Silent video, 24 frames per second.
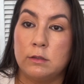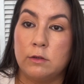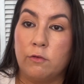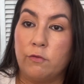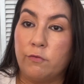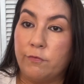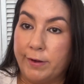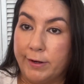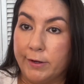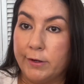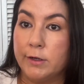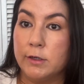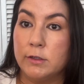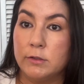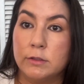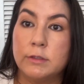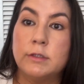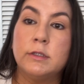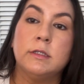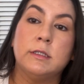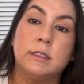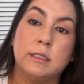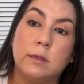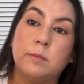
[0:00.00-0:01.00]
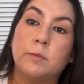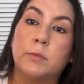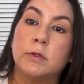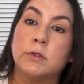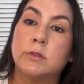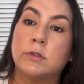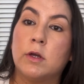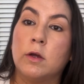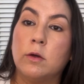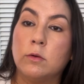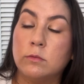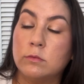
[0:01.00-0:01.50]
fairer to deeper
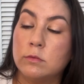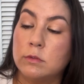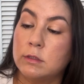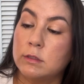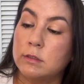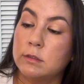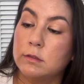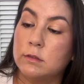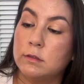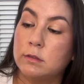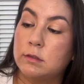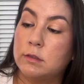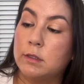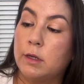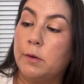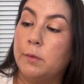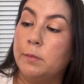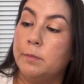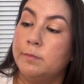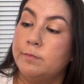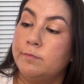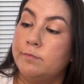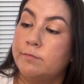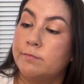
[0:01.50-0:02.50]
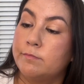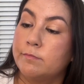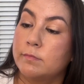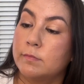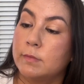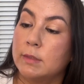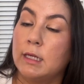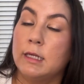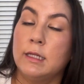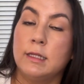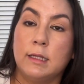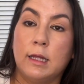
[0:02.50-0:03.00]
tones. So
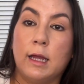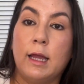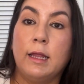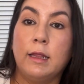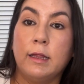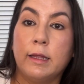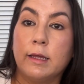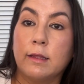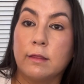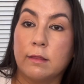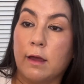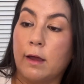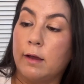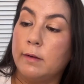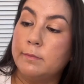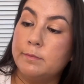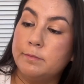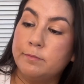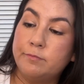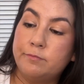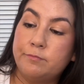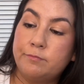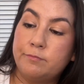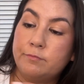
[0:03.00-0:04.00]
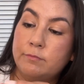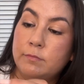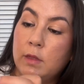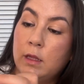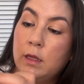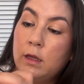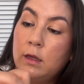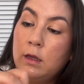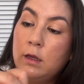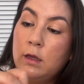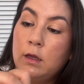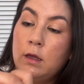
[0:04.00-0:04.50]
I like that.
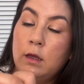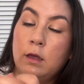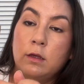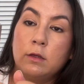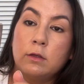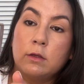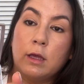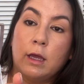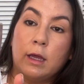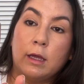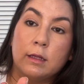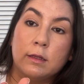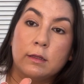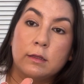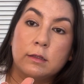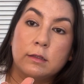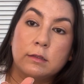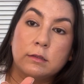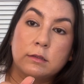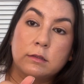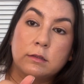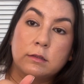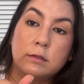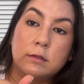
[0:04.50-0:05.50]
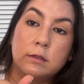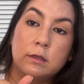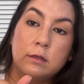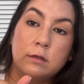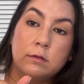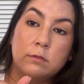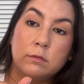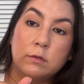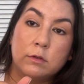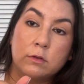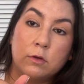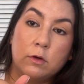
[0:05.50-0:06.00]
Okay,
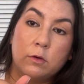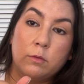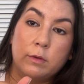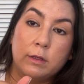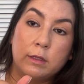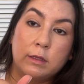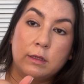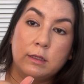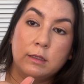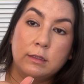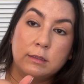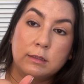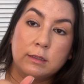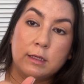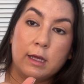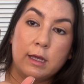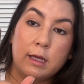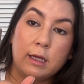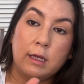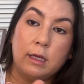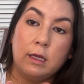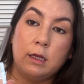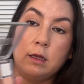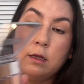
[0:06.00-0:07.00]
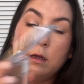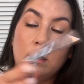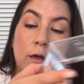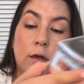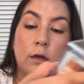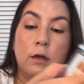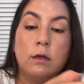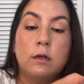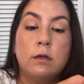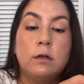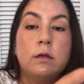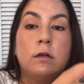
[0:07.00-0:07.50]
we'll go with this guy
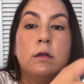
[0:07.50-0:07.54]
here.